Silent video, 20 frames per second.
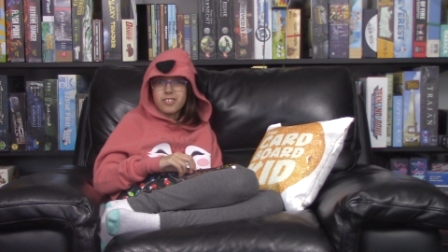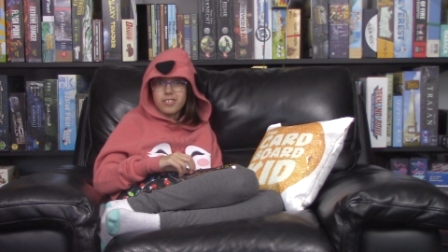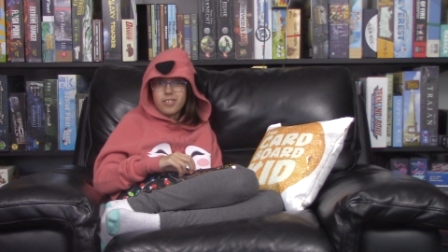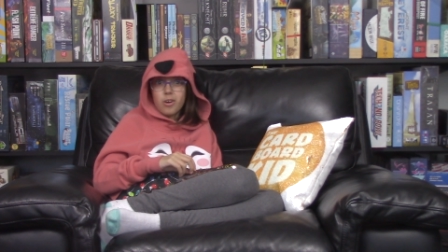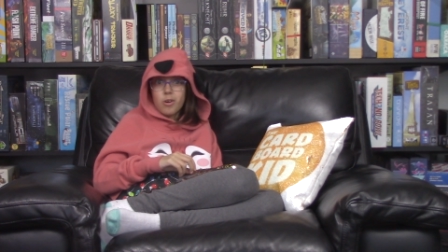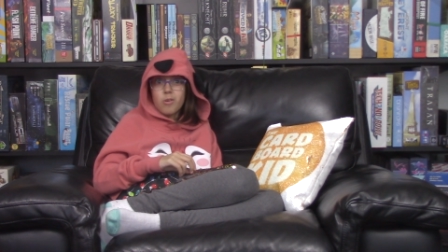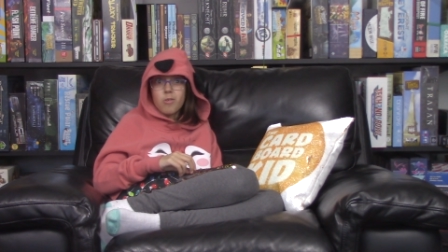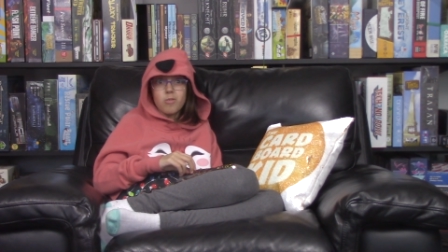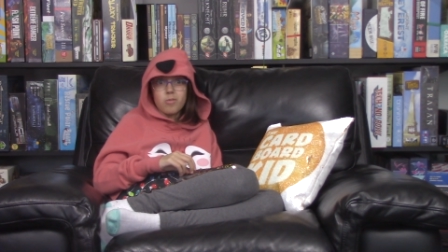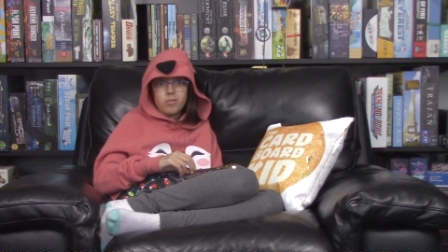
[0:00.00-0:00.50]
on
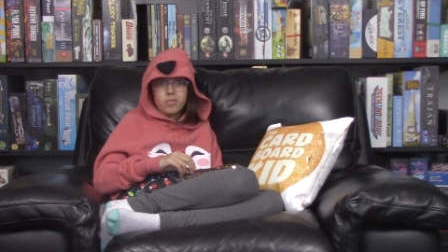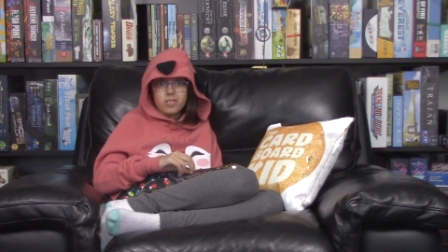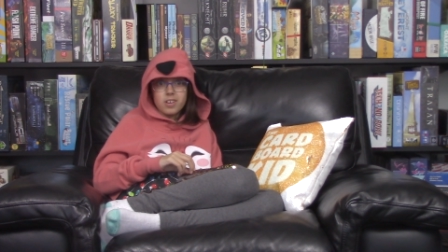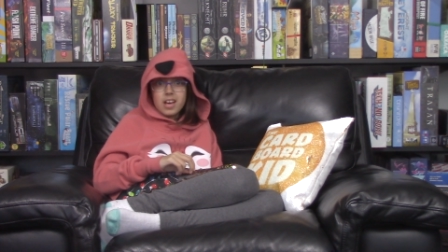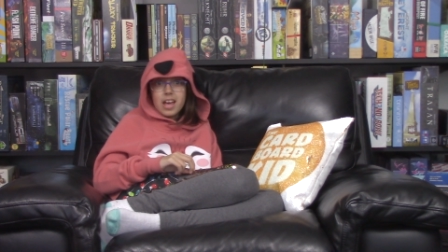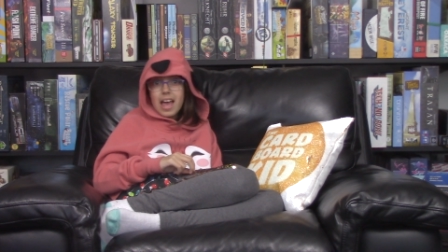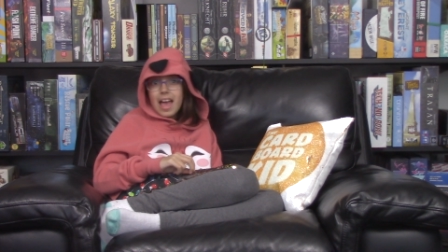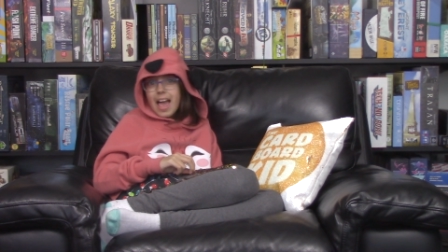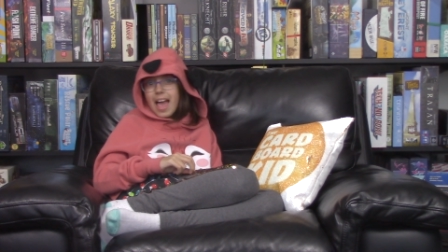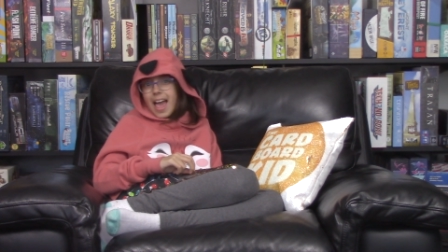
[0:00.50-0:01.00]
her own.
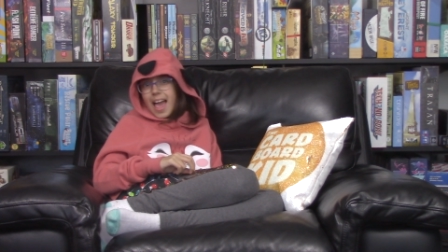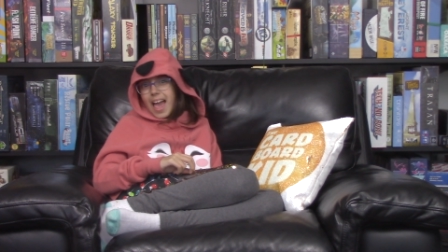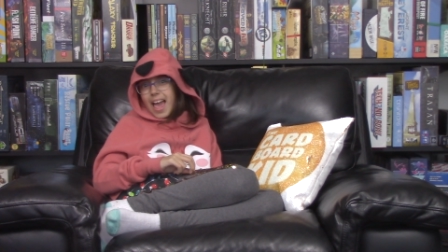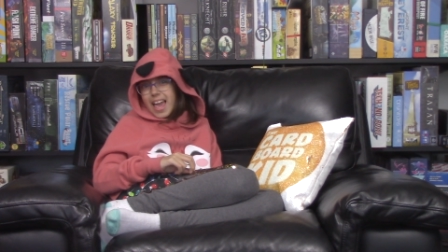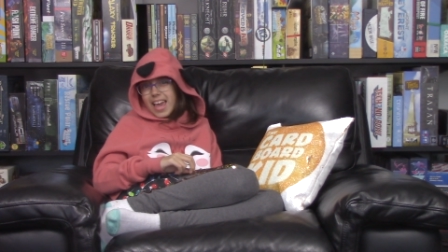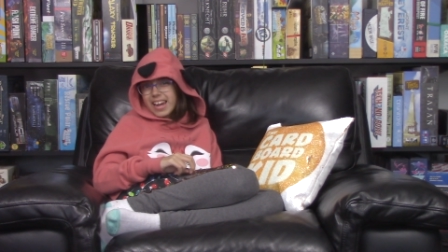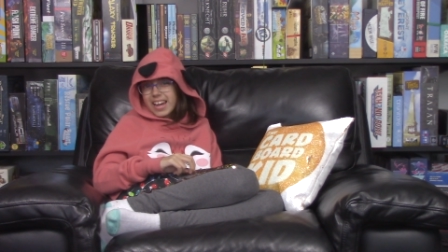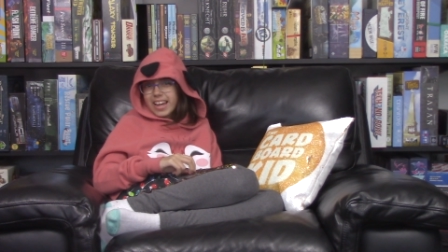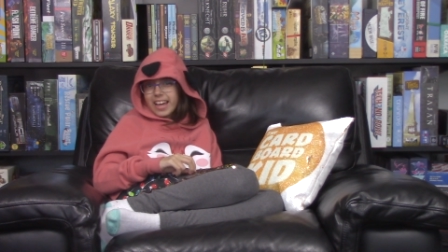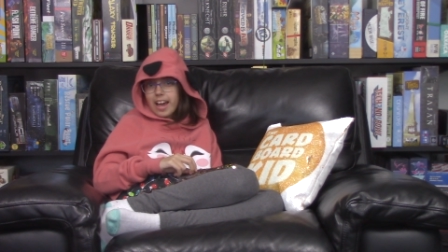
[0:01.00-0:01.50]

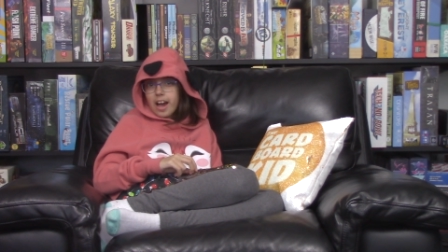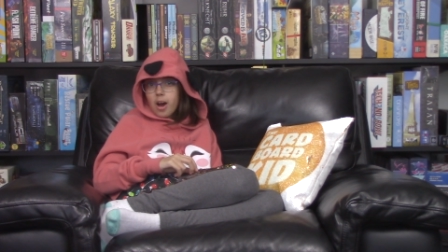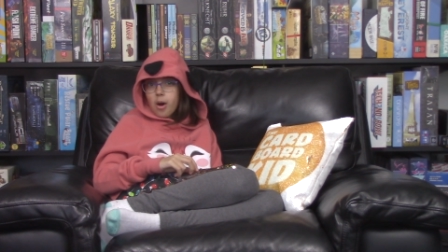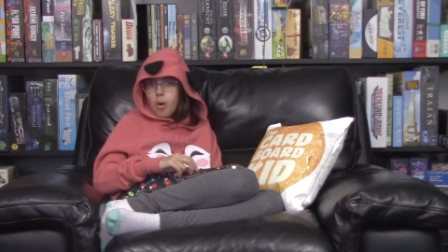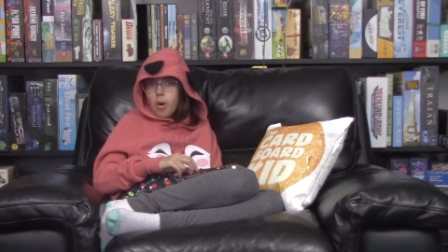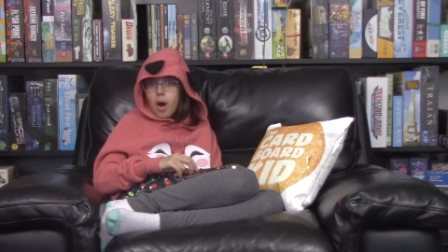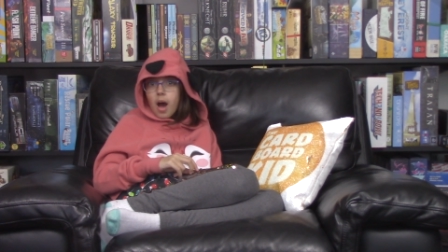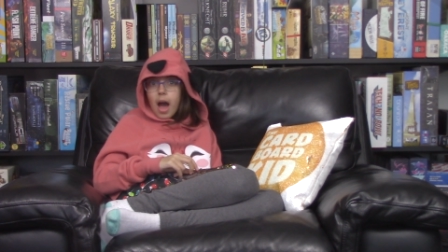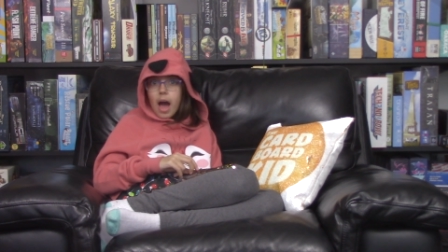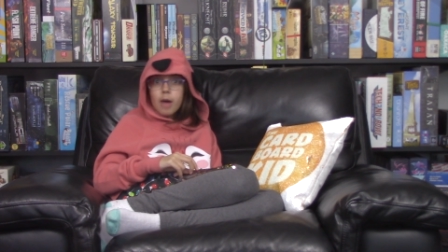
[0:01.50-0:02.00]

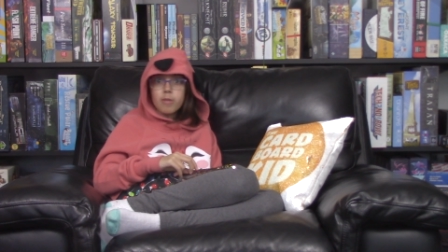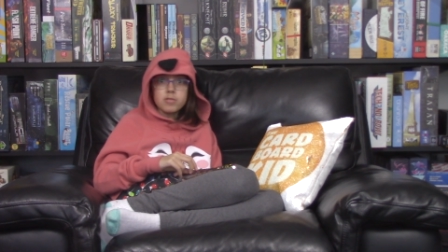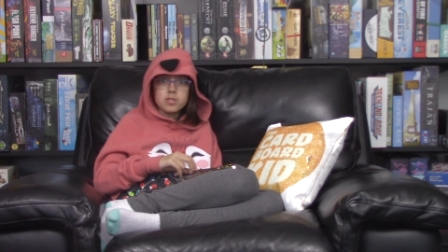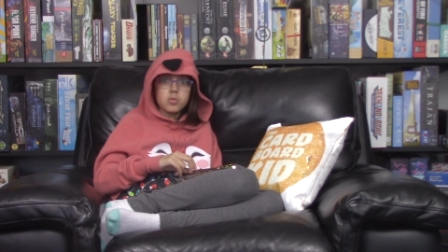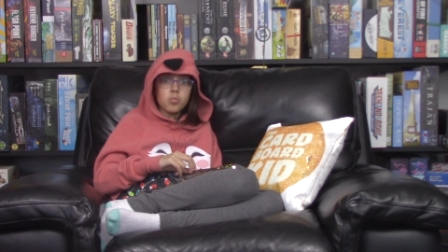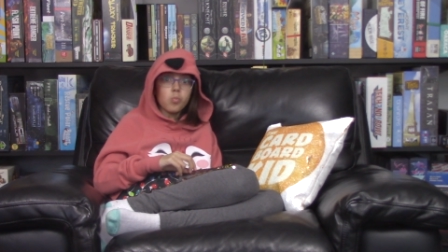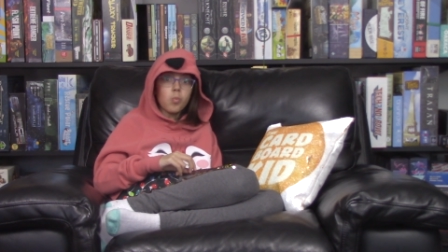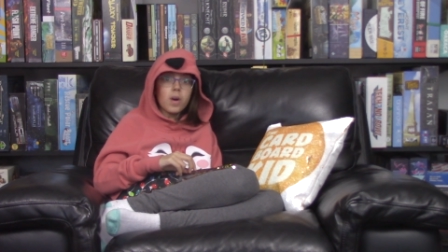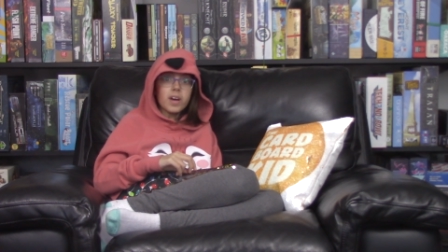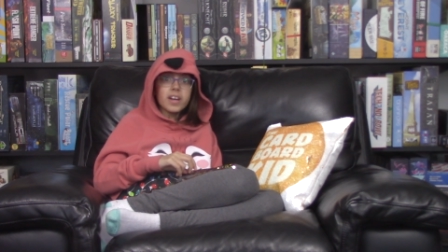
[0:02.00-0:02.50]
Anyhow, I
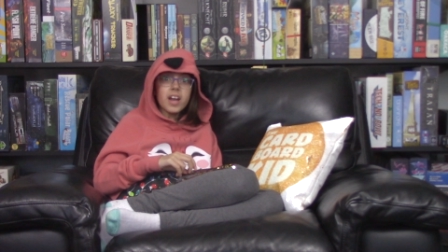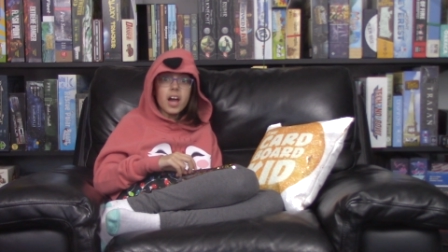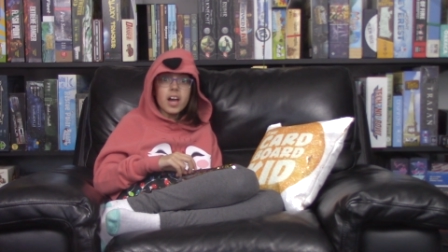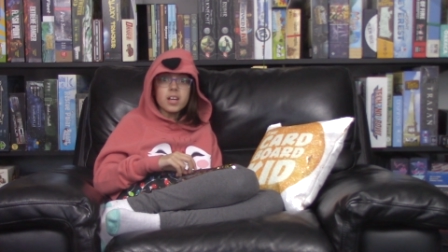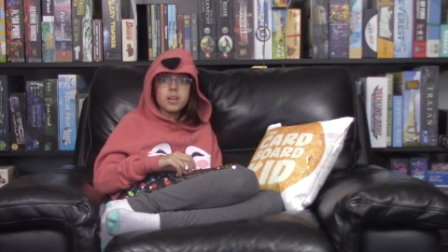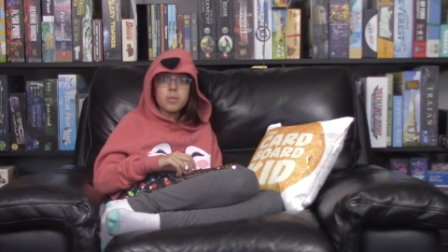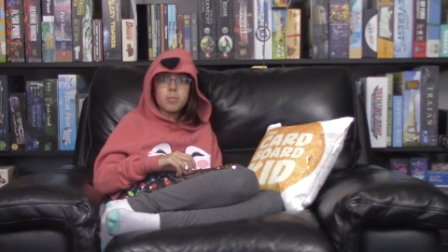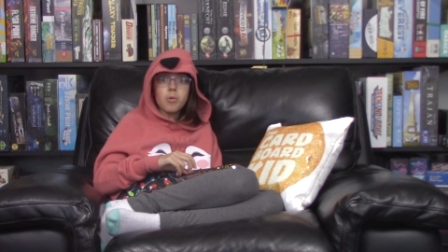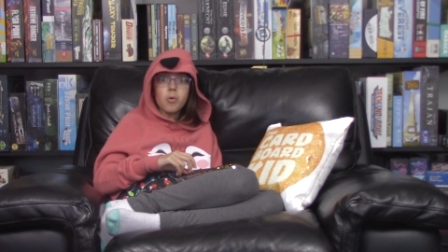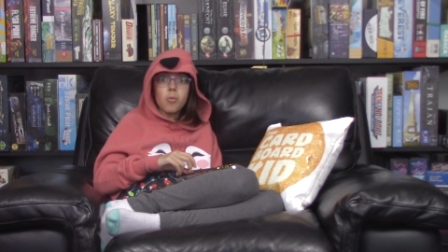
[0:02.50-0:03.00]
was one
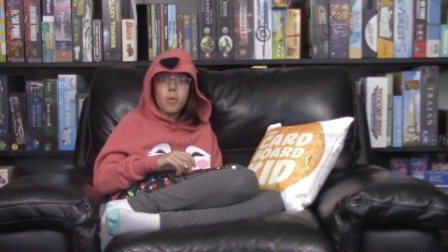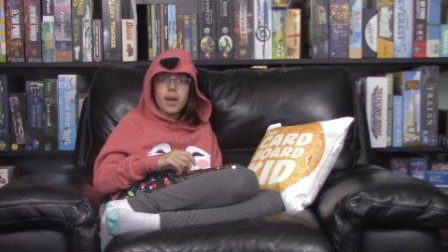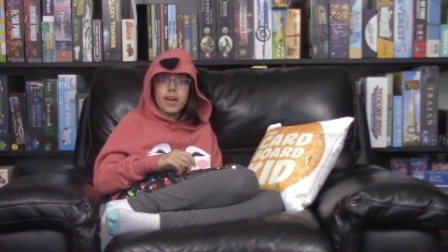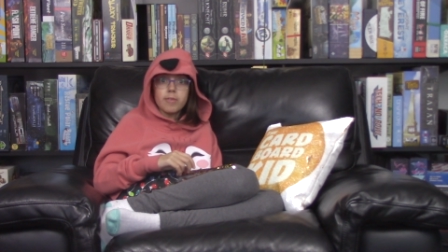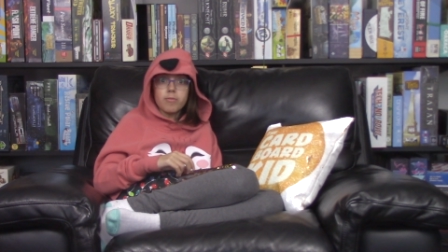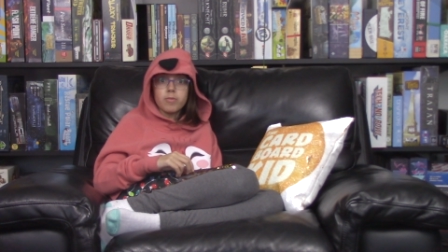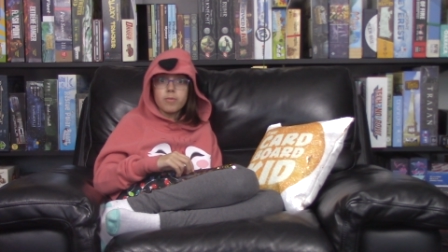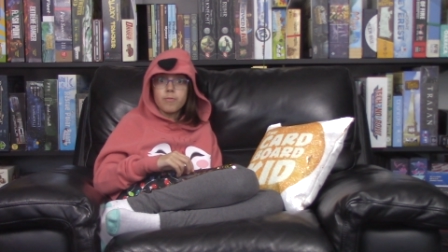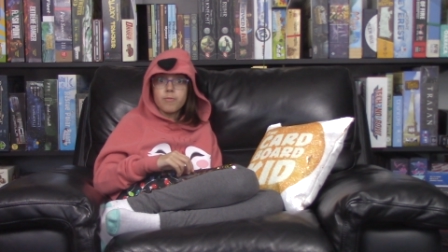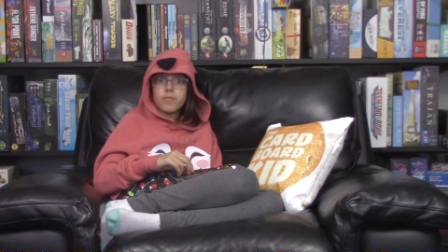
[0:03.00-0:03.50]
item
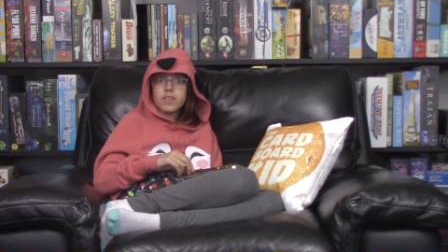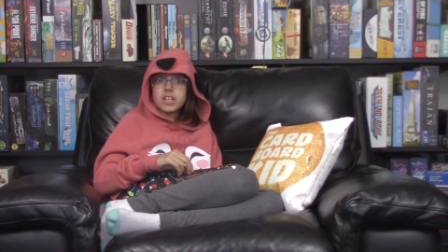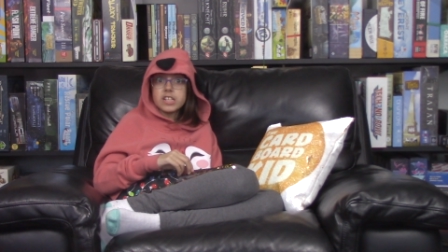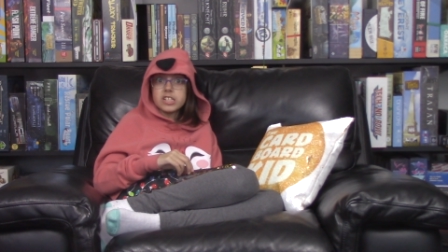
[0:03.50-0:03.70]
away from